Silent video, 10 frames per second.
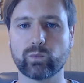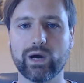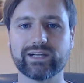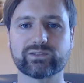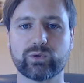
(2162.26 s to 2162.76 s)

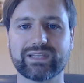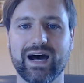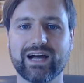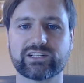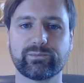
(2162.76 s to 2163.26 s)
Welch with the
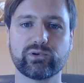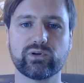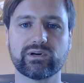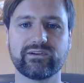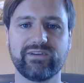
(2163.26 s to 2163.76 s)

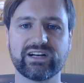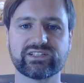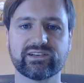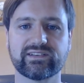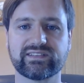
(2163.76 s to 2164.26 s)
Entrepreneur
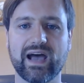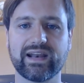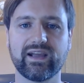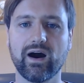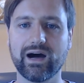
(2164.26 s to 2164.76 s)
Adventure
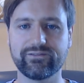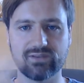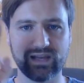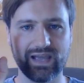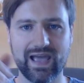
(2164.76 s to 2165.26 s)
signing off.
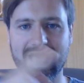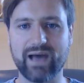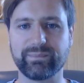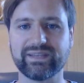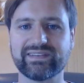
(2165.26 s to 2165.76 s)

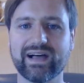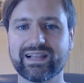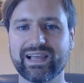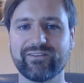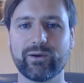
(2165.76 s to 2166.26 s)
Happy
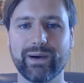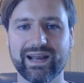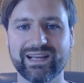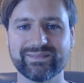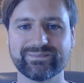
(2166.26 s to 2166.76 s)
selling, everybody.